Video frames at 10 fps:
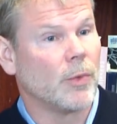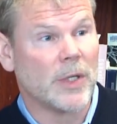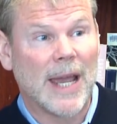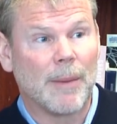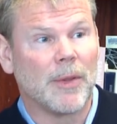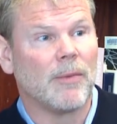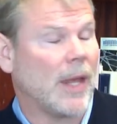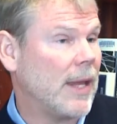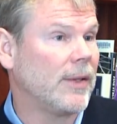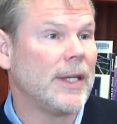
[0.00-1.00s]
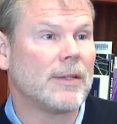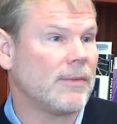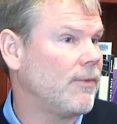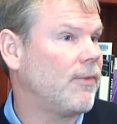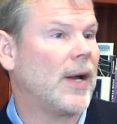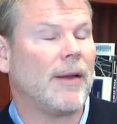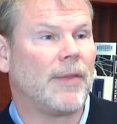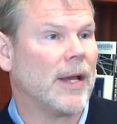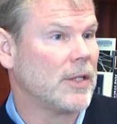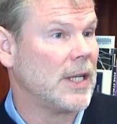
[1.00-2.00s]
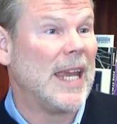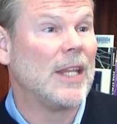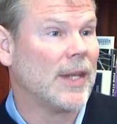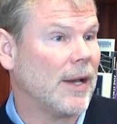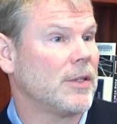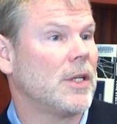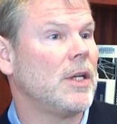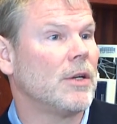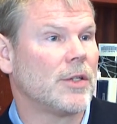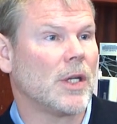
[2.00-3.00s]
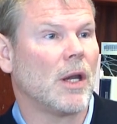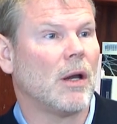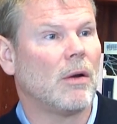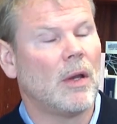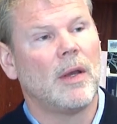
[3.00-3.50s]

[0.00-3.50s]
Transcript: which happened at least 5,000 to 8,000 years ago.